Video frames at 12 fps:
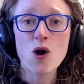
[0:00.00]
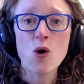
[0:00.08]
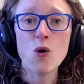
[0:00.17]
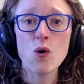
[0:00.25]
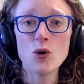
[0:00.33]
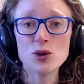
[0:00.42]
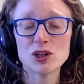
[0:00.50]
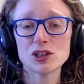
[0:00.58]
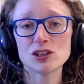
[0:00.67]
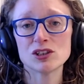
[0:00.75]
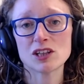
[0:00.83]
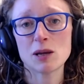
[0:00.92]
or you can
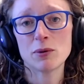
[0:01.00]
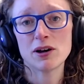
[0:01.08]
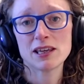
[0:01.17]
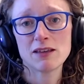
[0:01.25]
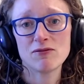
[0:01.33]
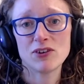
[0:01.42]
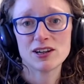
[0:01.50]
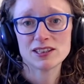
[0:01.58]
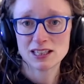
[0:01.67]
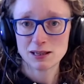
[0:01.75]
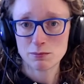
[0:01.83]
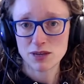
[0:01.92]
do so by
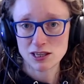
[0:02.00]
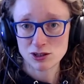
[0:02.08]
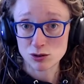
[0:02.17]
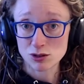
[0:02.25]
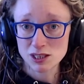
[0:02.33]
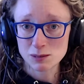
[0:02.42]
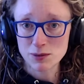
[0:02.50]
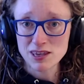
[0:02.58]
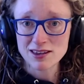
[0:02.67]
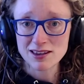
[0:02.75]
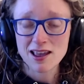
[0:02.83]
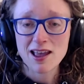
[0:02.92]
inviting me to
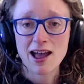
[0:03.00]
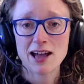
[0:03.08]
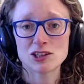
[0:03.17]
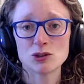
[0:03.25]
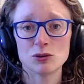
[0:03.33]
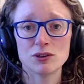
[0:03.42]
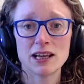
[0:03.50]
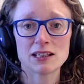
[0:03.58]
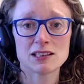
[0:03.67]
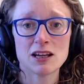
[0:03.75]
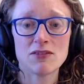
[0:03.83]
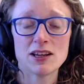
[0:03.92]
speak at your
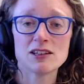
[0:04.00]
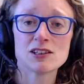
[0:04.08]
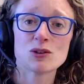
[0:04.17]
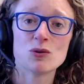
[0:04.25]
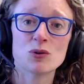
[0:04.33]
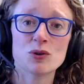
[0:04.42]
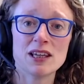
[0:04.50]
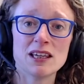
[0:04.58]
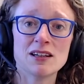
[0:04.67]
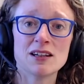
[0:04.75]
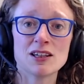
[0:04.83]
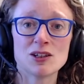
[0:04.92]
next event or
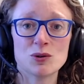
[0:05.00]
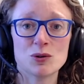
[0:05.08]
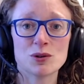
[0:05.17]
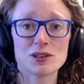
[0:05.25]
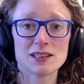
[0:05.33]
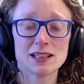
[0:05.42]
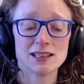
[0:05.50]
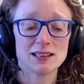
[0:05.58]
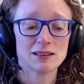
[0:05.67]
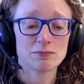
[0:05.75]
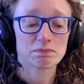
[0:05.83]
in your setting.